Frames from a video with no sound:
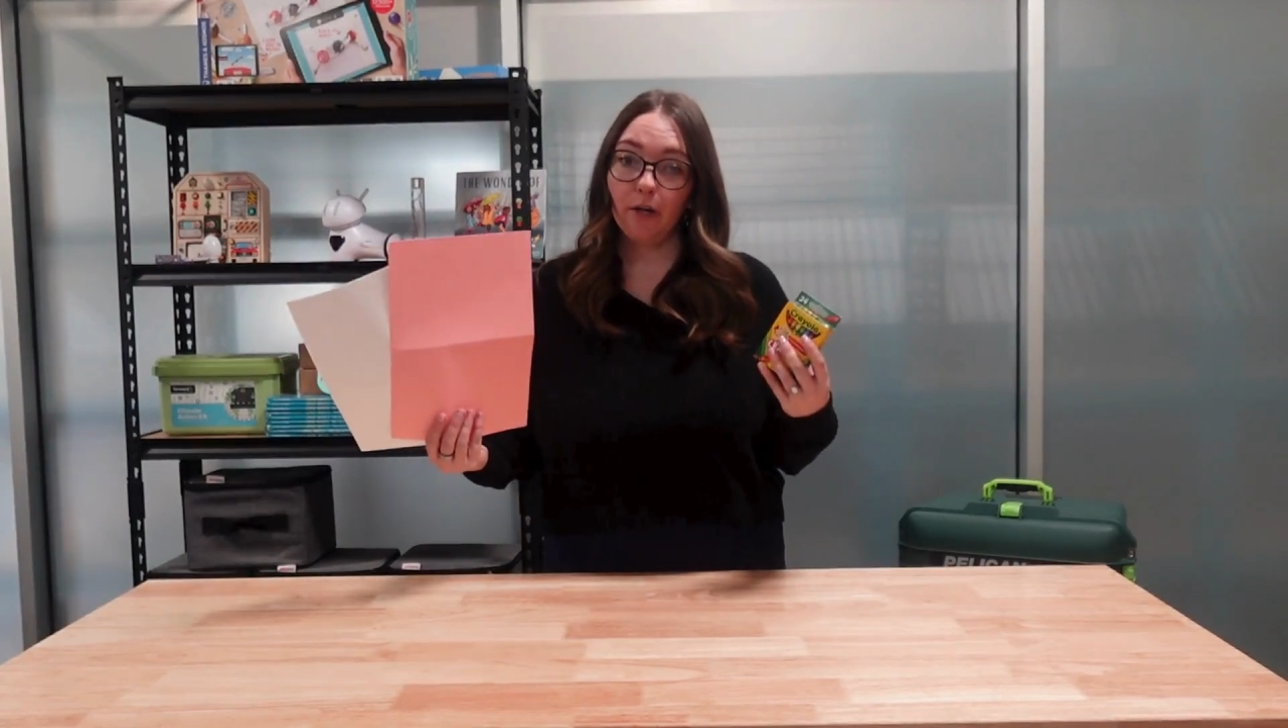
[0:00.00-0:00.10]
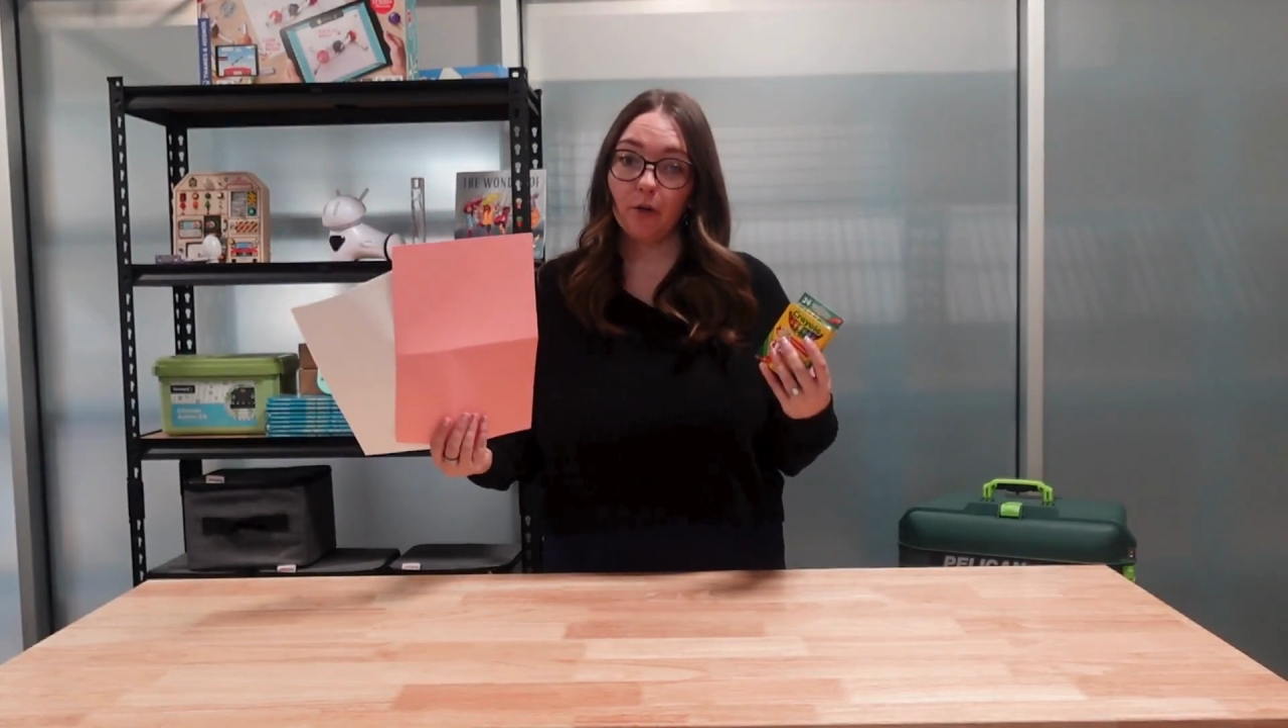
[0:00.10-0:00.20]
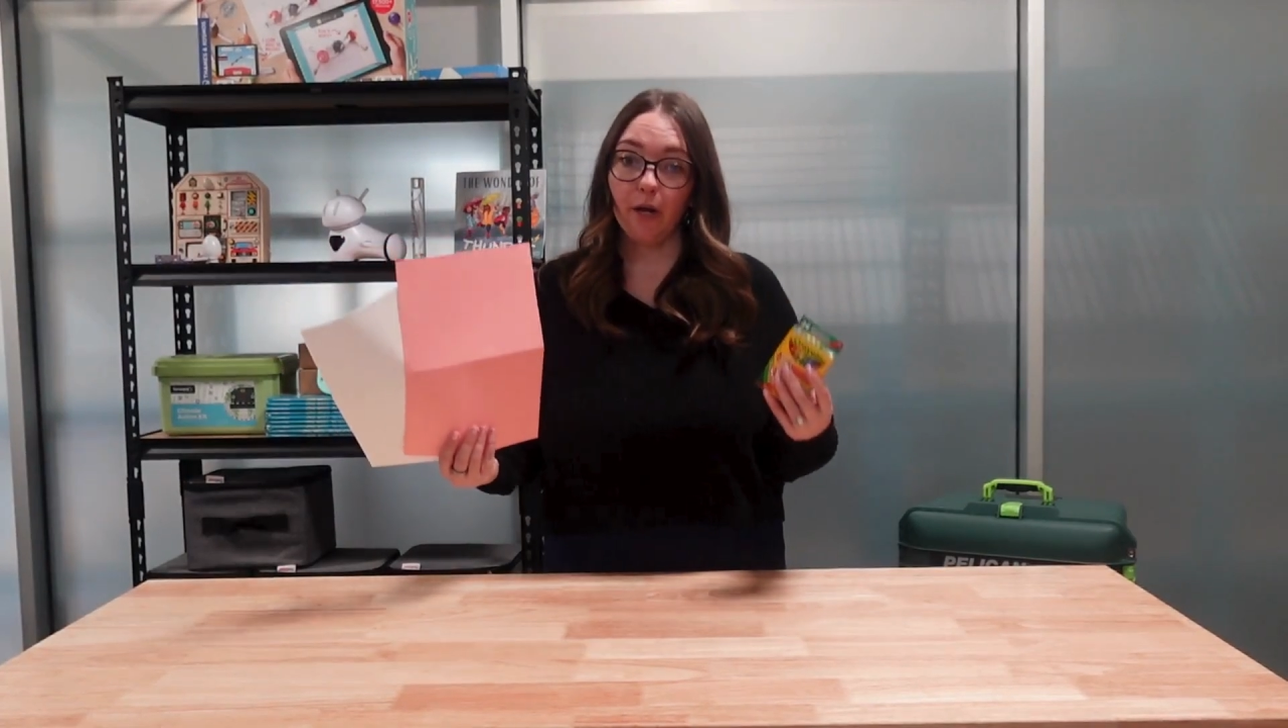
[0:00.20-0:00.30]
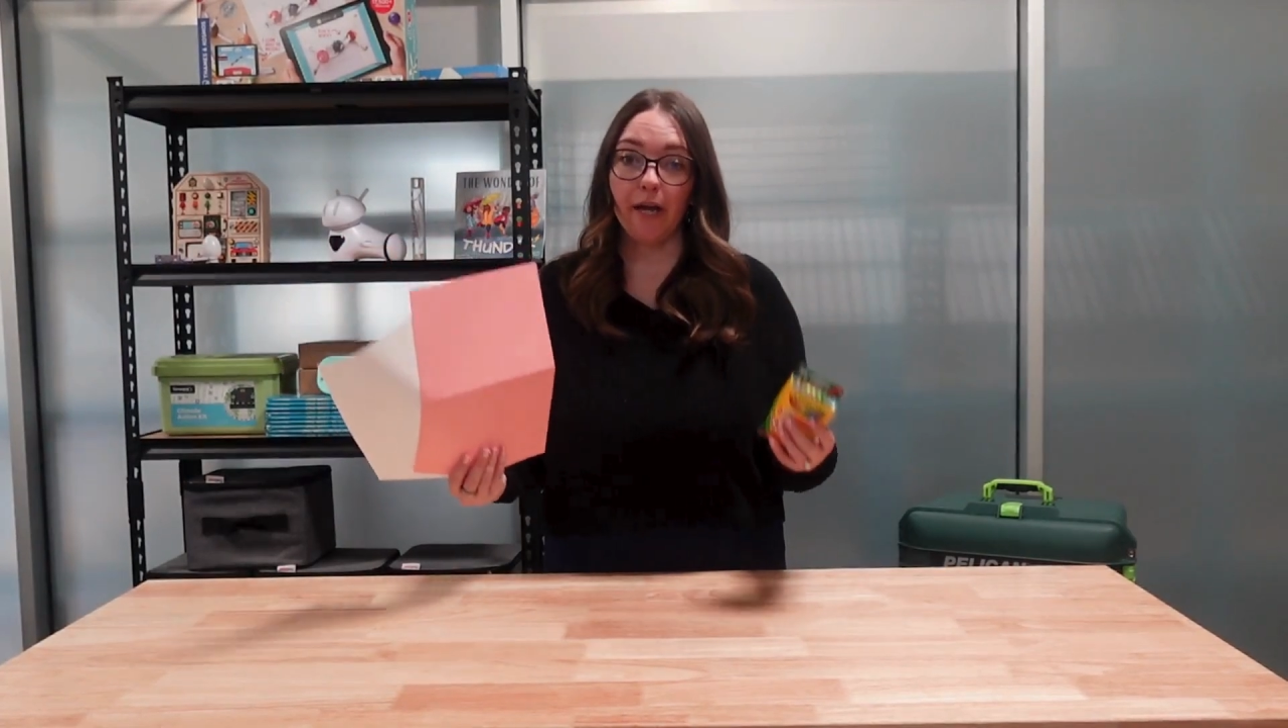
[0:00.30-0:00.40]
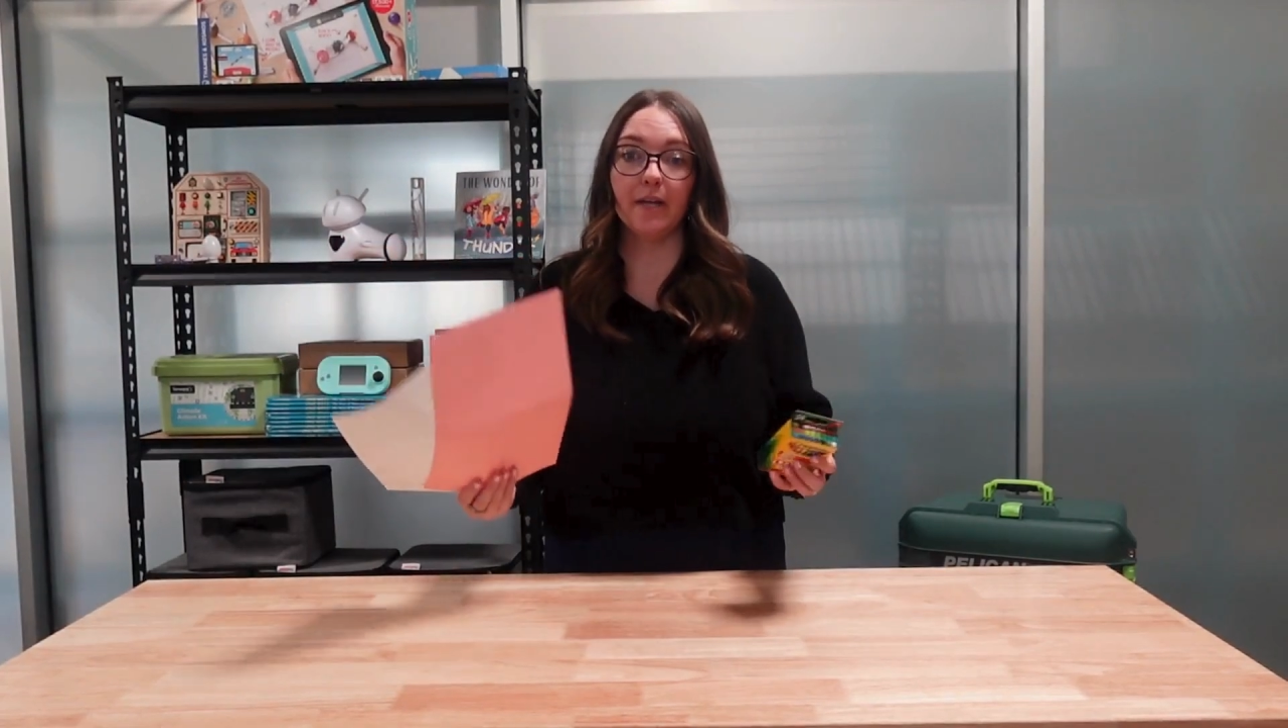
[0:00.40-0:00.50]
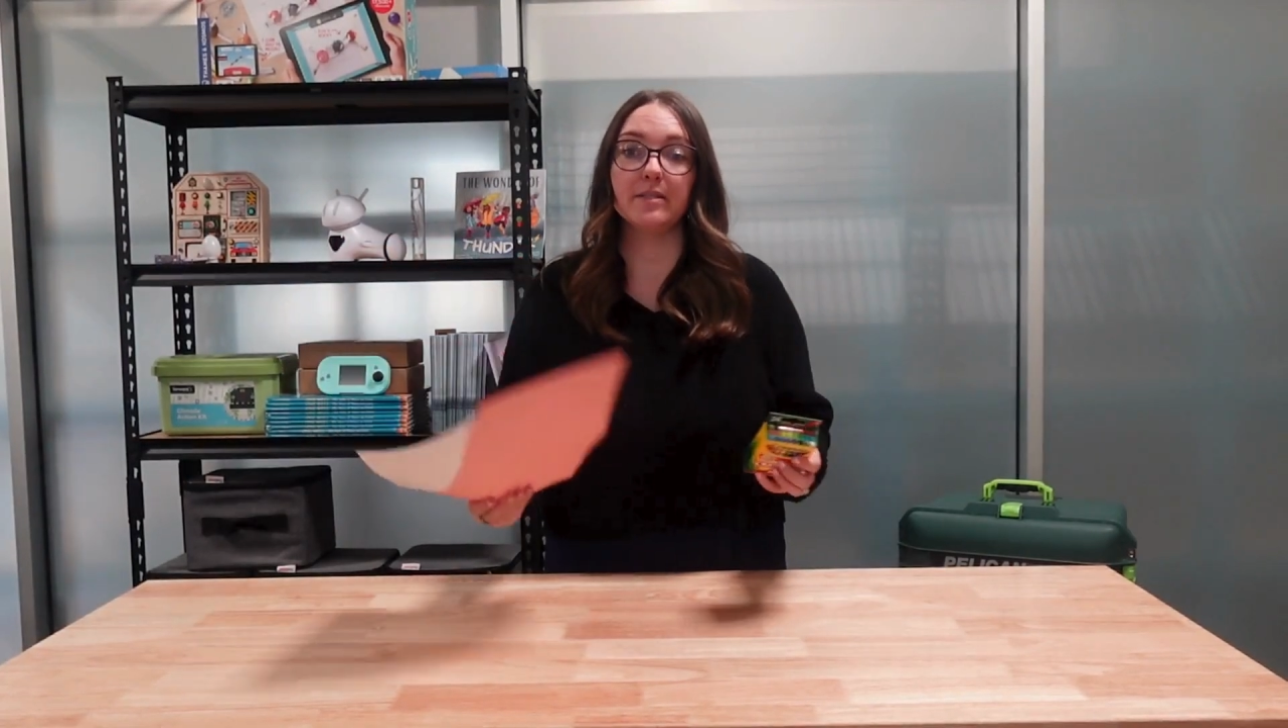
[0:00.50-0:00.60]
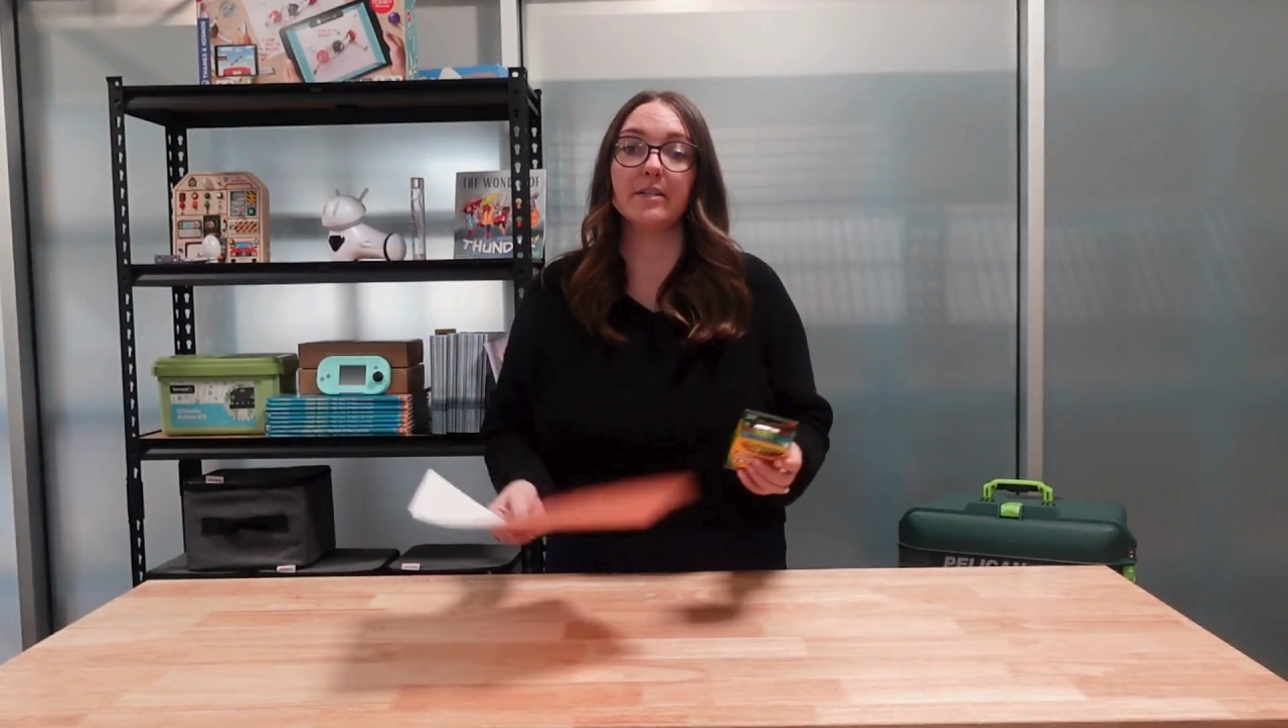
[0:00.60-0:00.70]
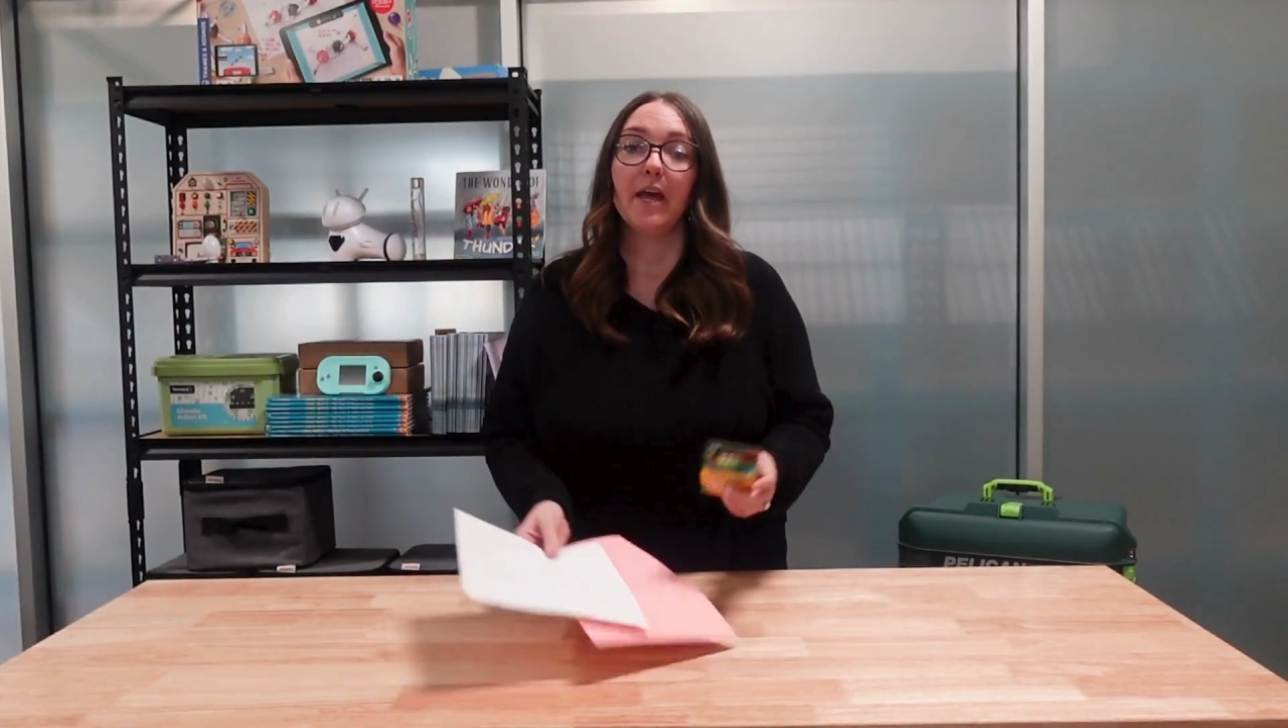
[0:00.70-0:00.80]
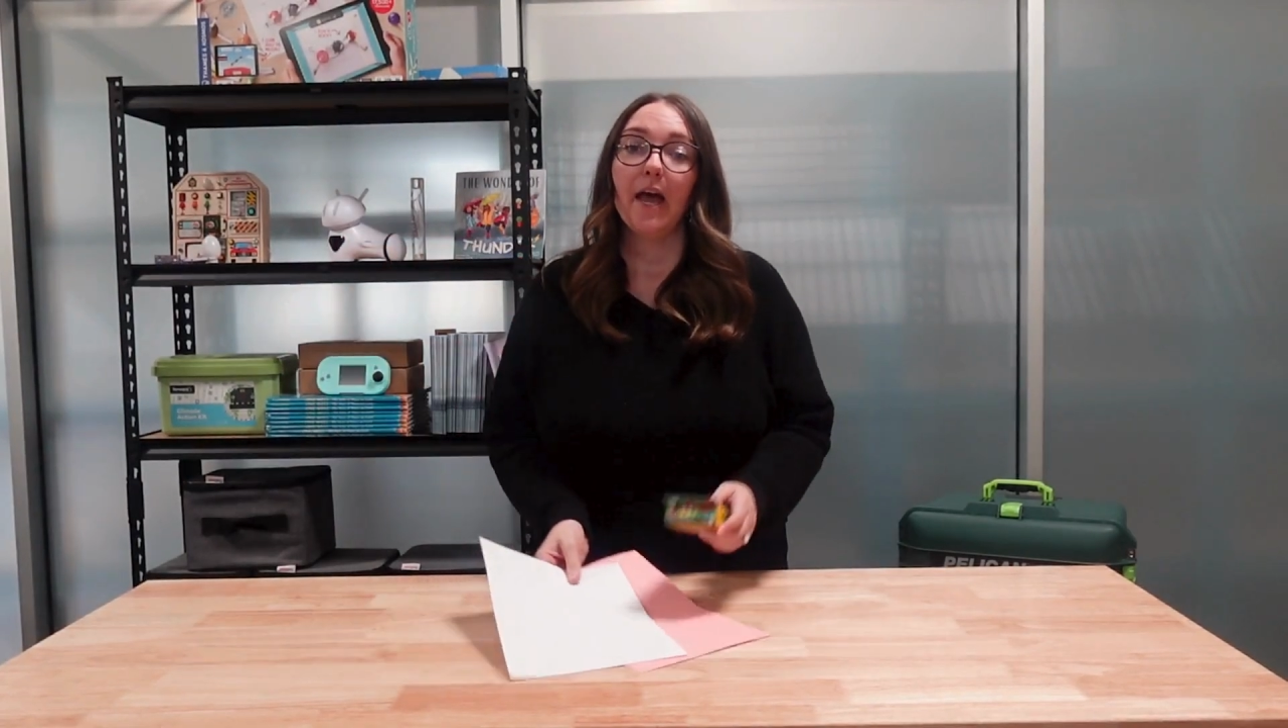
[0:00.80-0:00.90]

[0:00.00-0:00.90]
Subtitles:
crayons